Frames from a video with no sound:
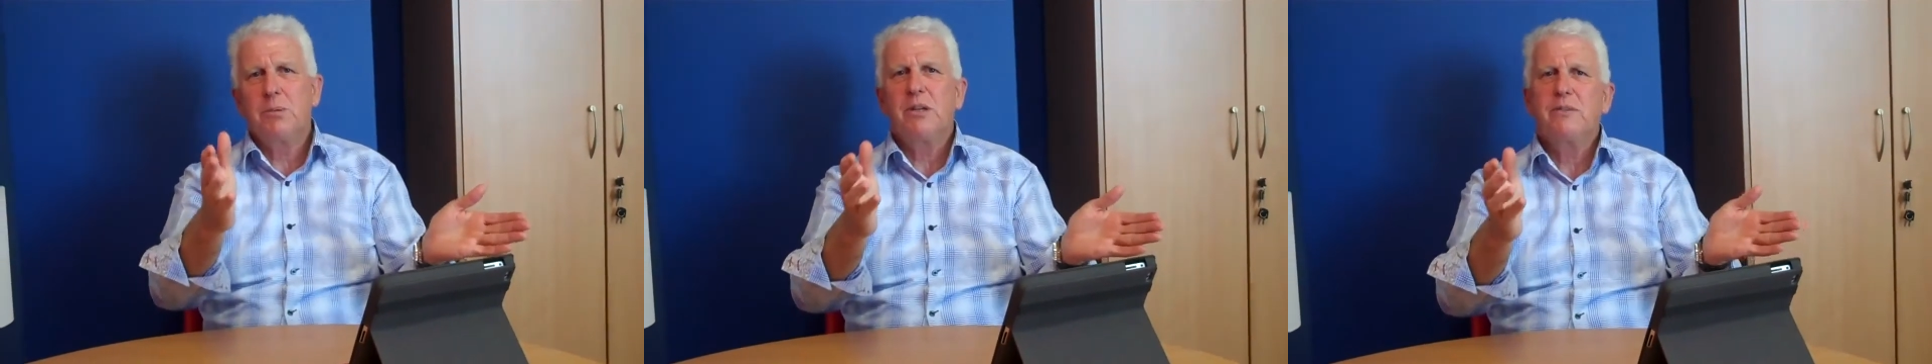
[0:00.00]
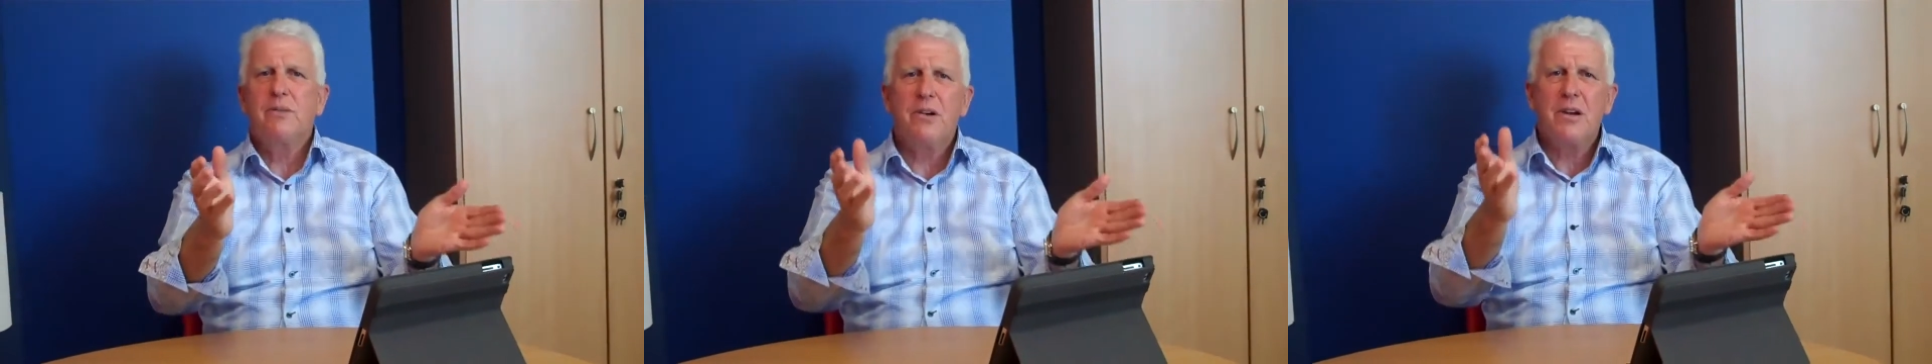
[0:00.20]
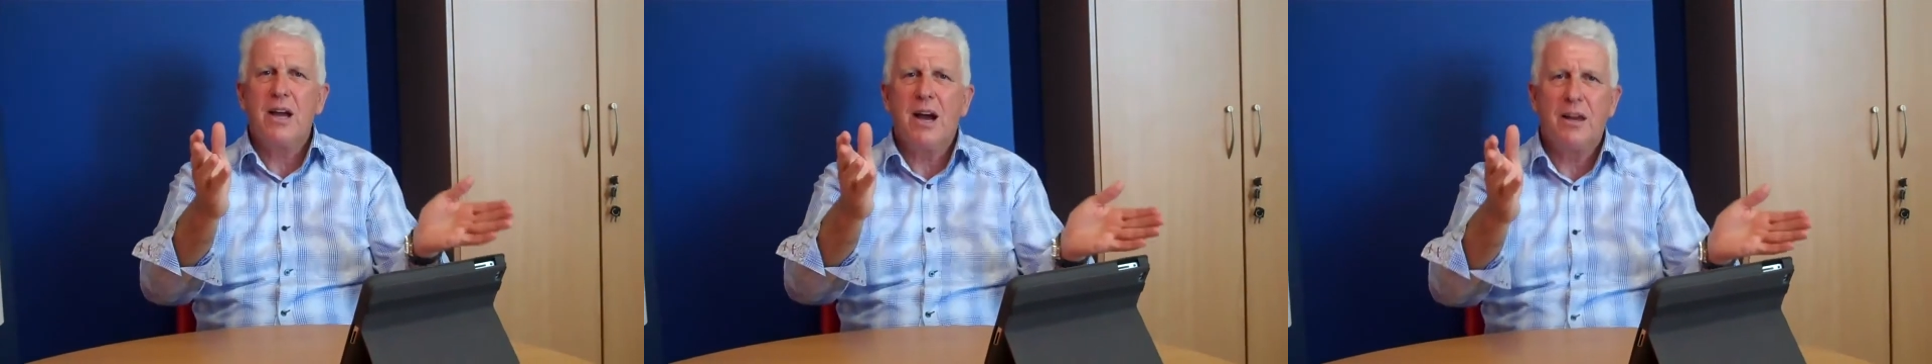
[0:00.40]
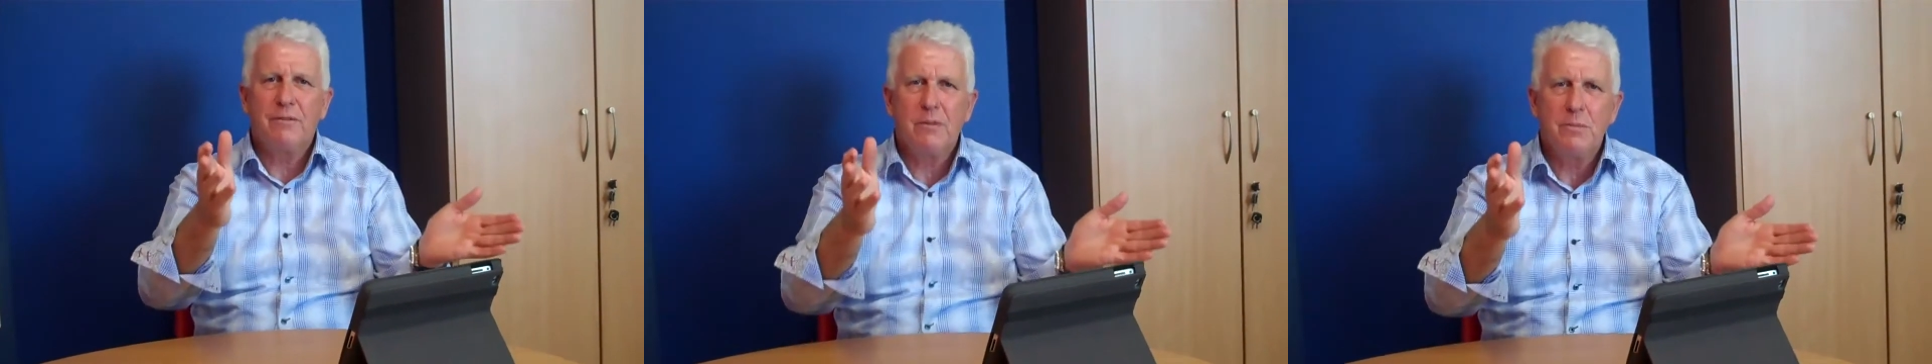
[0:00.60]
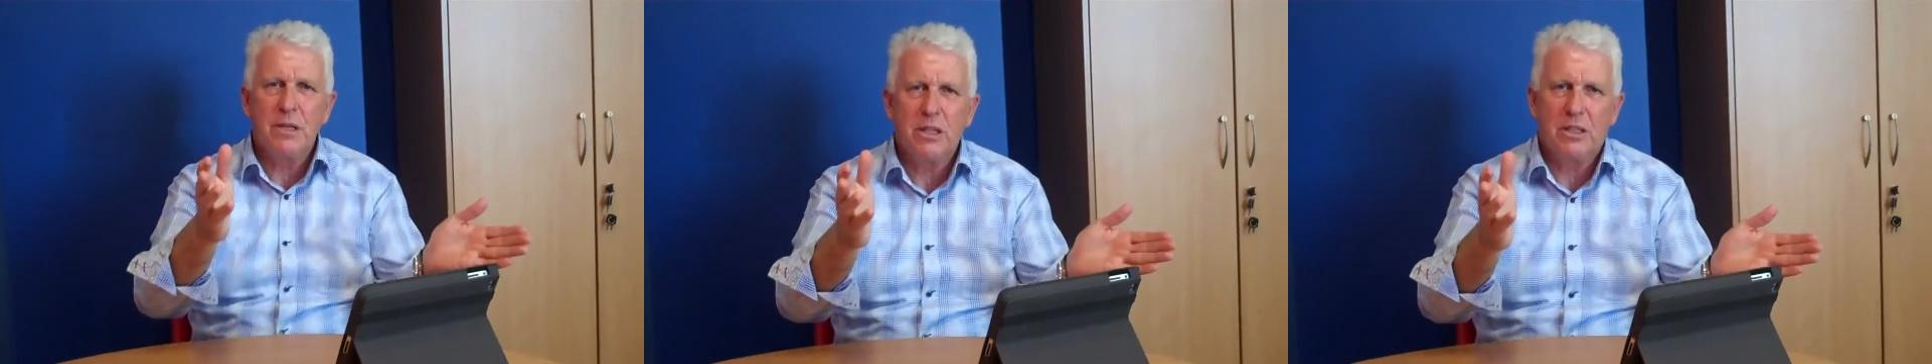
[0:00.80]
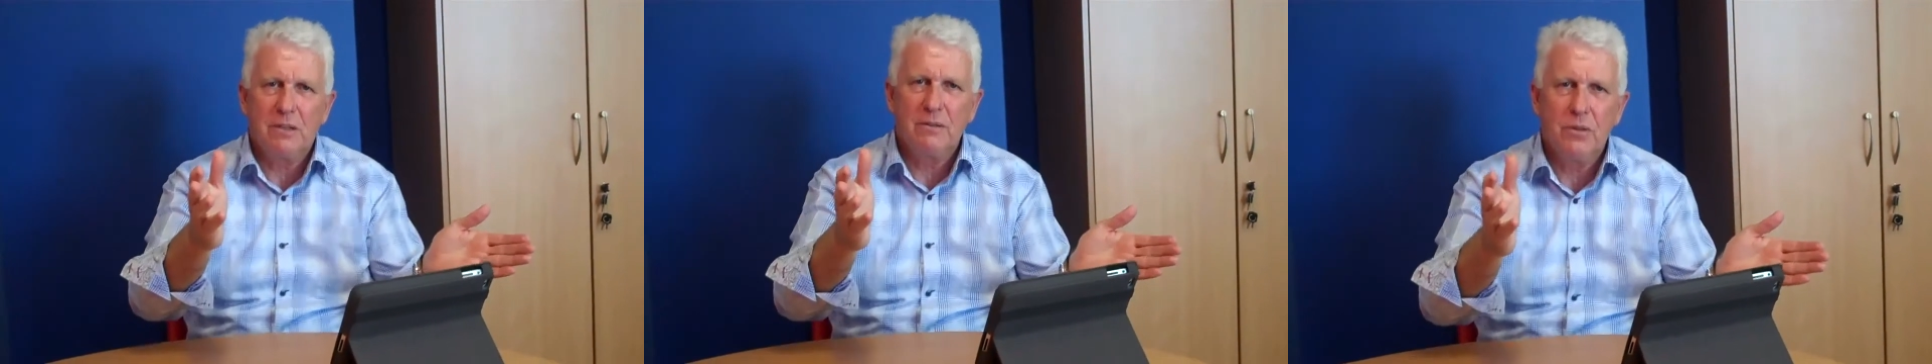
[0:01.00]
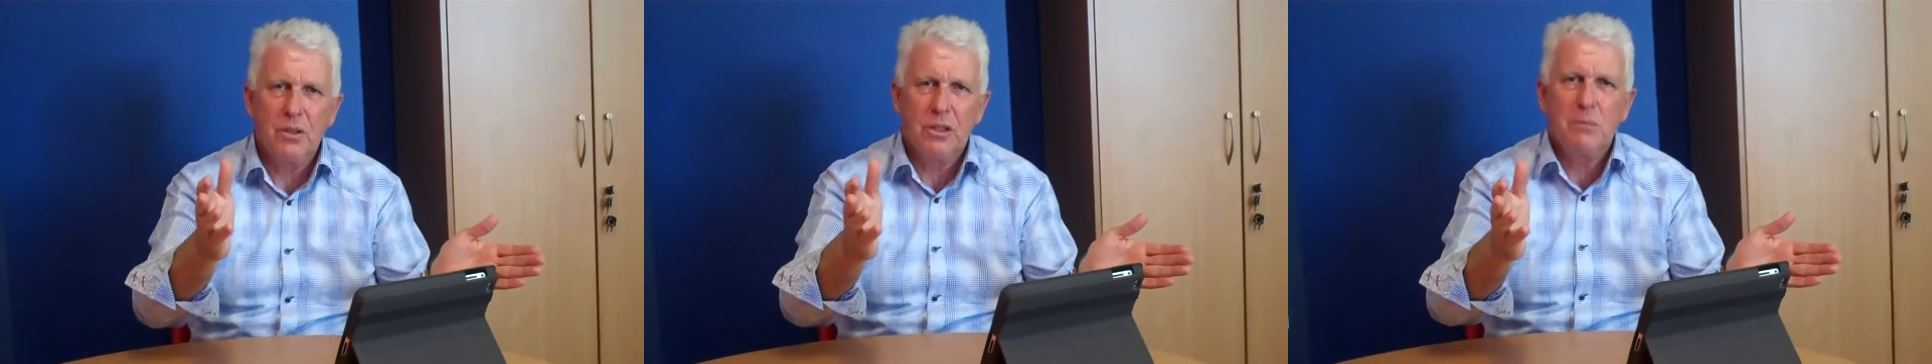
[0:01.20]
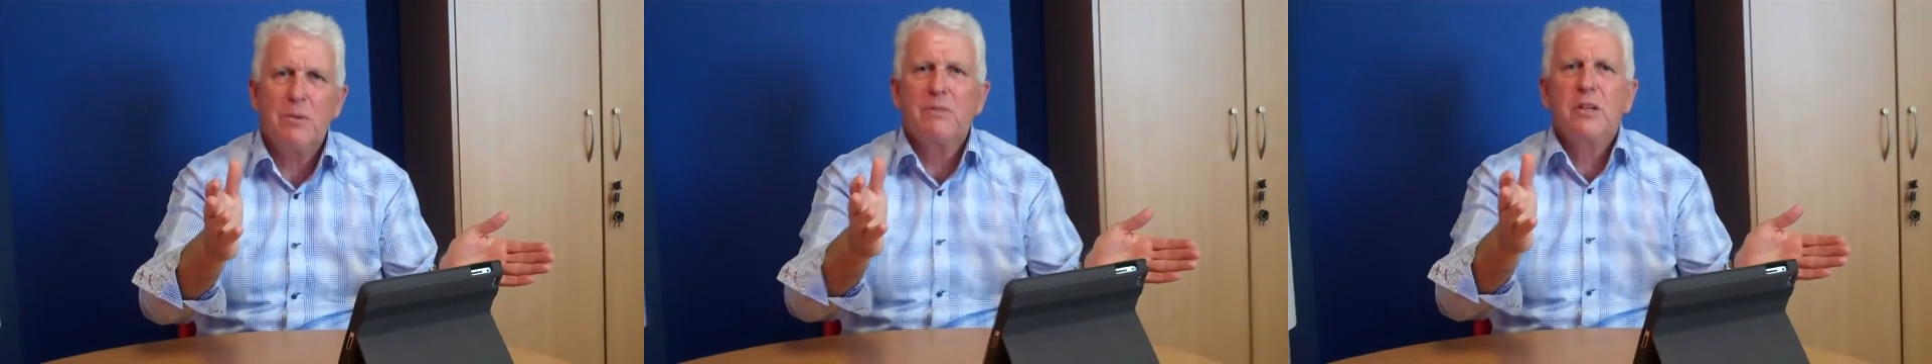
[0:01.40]
but it's very hard for me to
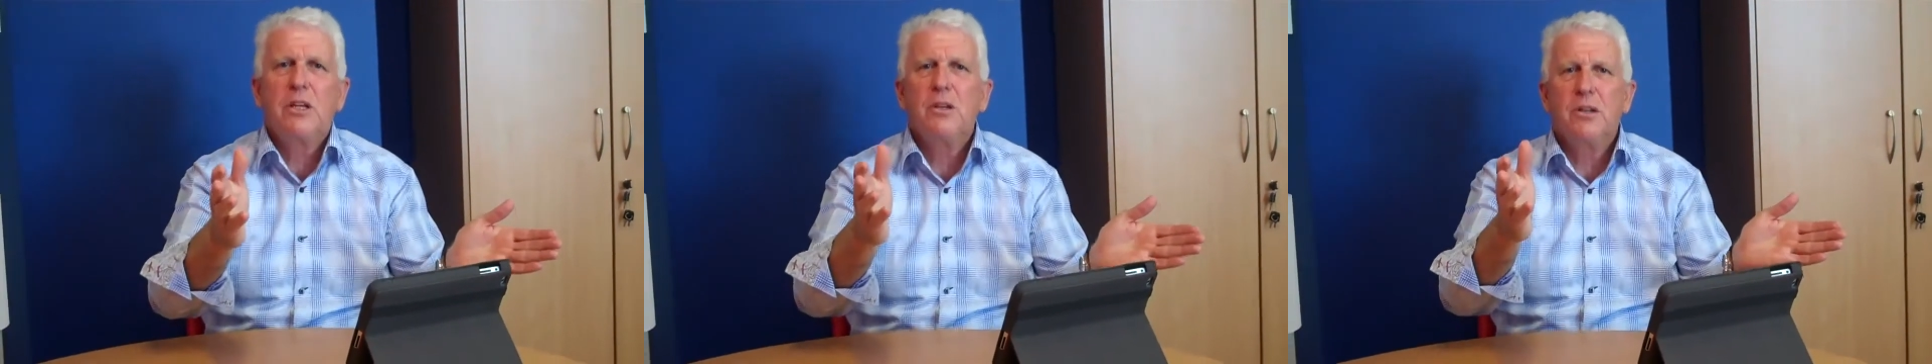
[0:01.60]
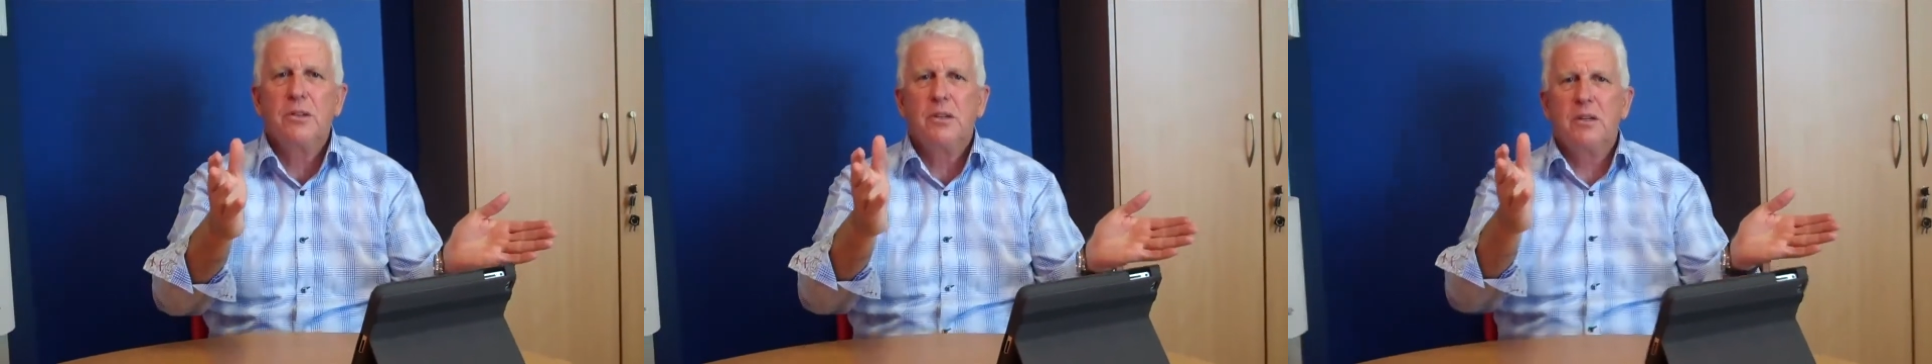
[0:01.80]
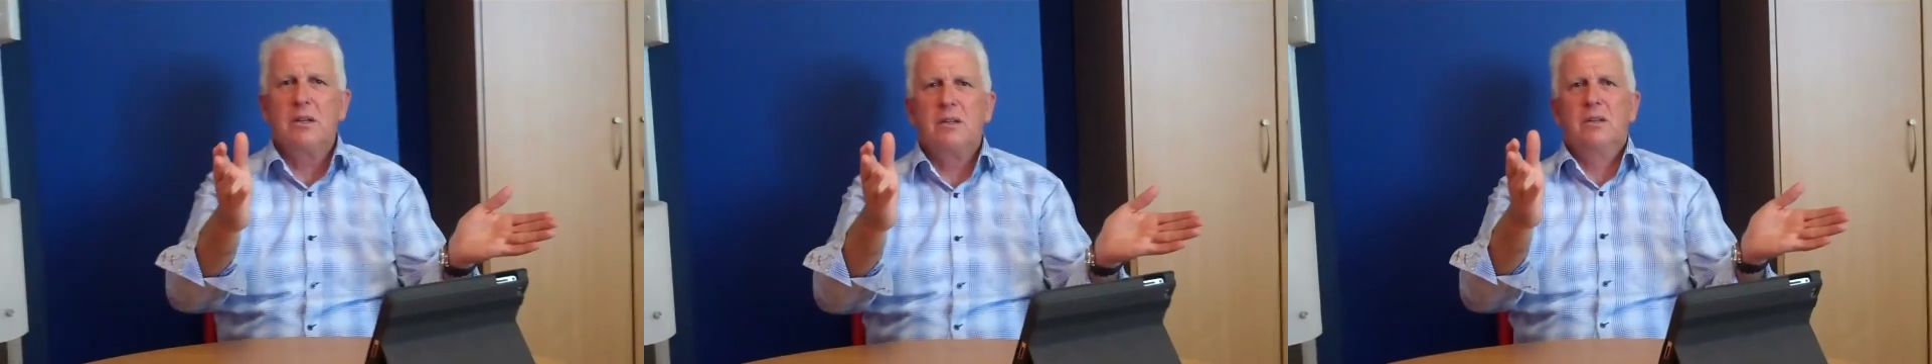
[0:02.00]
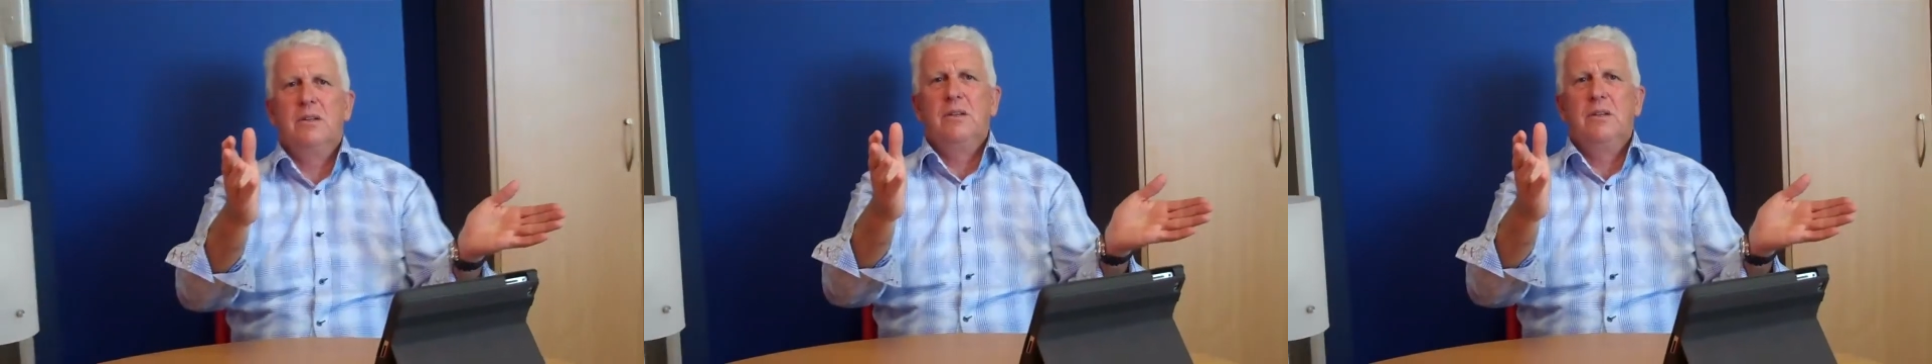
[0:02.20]
convert them if they're not there.